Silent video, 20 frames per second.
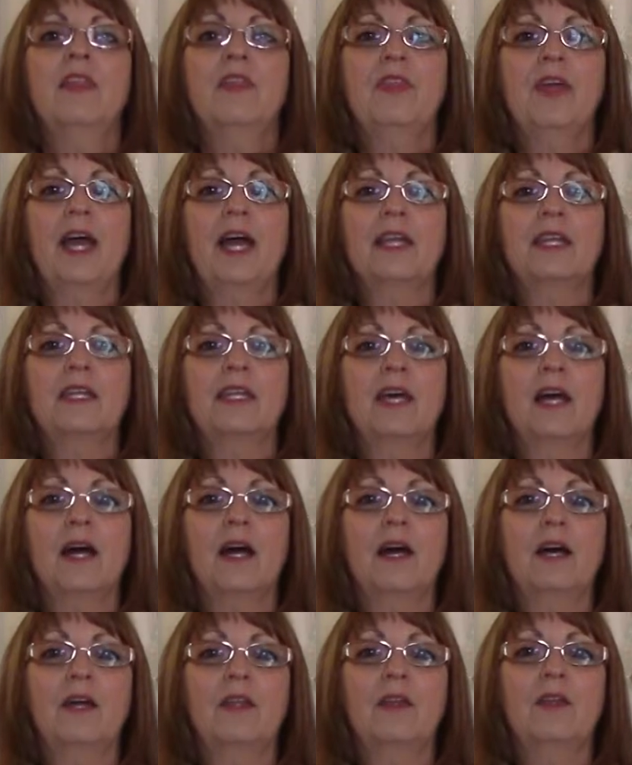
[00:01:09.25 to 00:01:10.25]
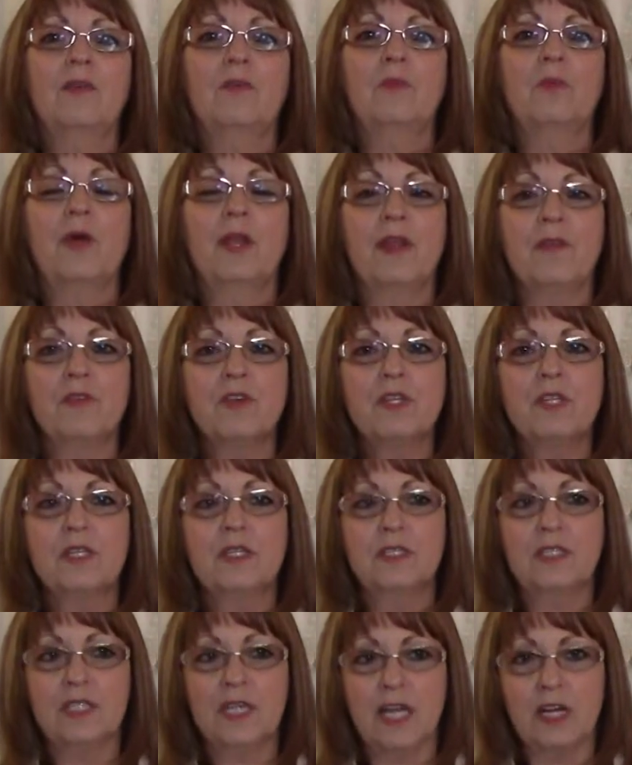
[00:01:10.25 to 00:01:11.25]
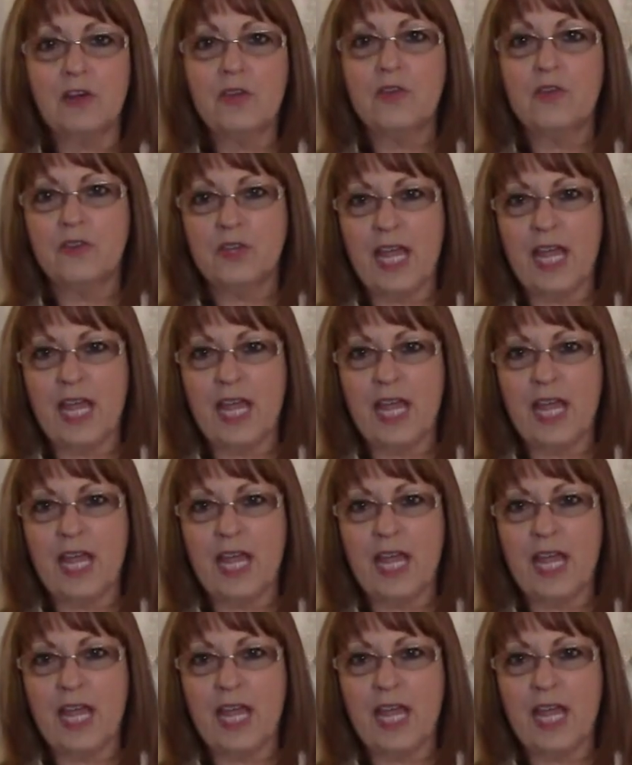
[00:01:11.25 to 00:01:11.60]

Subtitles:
that whatever color their